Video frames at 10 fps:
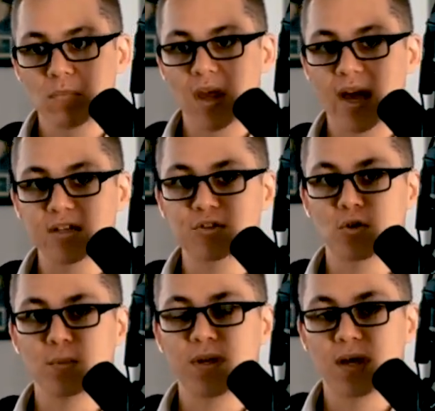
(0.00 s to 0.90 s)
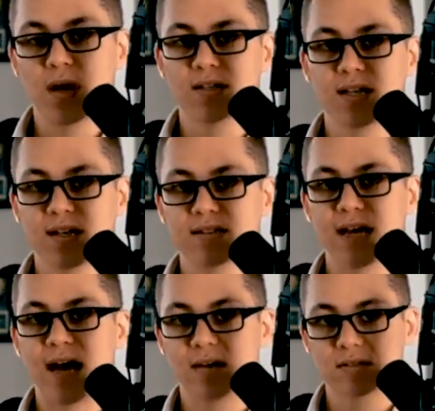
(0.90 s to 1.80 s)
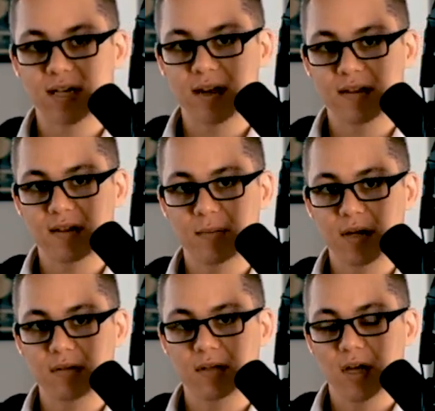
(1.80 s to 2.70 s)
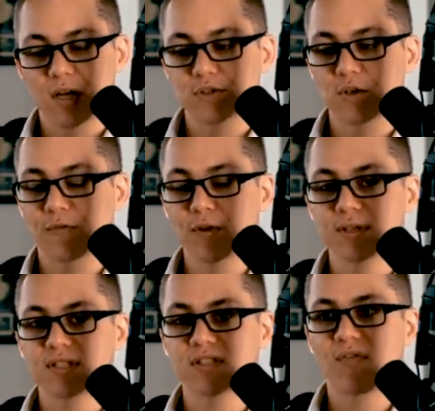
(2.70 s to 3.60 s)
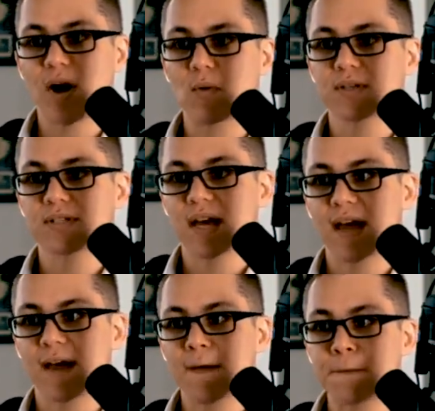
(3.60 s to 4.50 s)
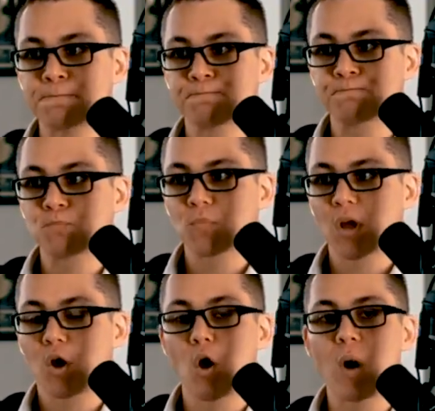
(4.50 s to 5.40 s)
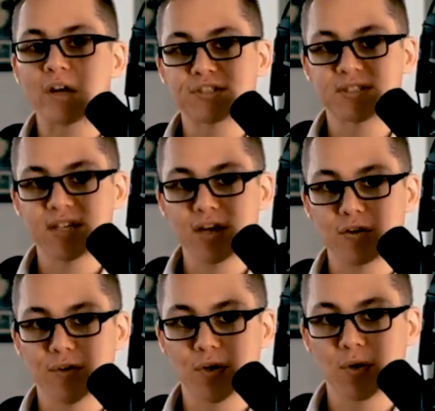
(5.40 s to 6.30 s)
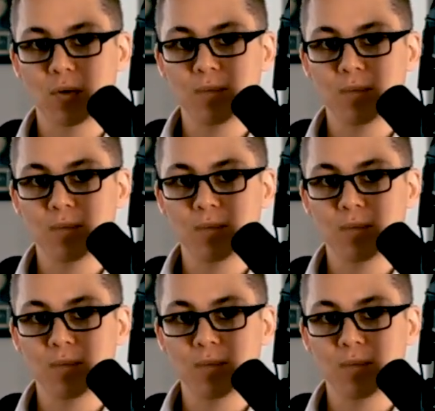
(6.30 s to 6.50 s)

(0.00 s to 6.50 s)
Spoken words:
External means the content is outside of the email. So for instance, if I were to say, go watch this interview,